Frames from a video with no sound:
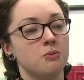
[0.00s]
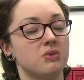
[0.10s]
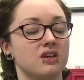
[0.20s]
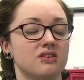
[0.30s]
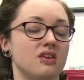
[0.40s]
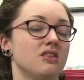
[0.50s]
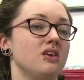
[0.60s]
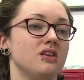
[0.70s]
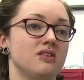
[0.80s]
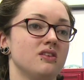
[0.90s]
because then
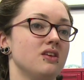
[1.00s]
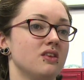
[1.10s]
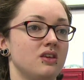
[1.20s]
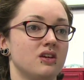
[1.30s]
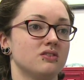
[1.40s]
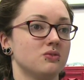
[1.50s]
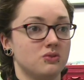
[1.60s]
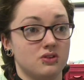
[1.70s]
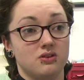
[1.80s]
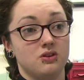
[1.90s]
they can see that, yes,
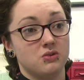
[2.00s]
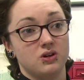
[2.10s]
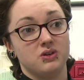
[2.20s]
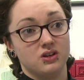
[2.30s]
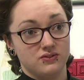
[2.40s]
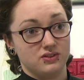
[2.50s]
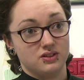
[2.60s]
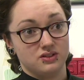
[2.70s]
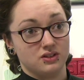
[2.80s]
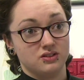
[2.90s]
although you might be covered
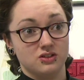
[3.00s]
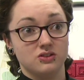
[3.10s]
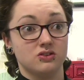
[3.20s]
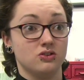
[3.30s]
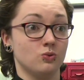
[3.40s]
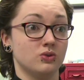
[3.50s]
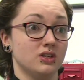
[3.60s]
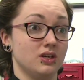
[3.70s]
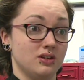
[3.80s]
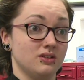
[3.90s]
in tattoos and you're
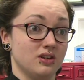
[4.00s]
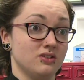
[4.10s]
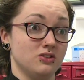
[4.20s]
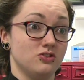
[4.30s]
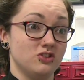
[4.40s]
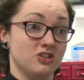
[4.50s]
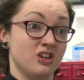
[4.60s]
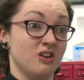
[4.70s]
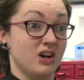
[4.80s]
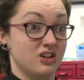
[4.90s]
working in a tattoo
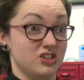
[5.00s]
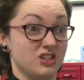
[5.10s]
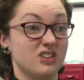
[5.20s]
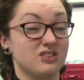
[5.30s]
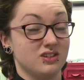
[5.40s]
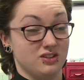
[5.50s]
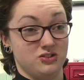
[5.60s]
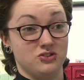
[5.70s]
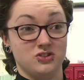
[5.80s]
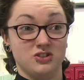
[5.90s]
studio, actually, it's a
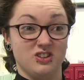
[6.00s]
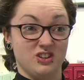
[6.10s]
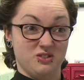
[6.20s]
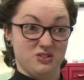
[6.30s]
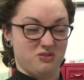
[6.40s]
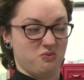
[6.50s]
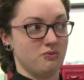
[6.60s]
tattoo studio that,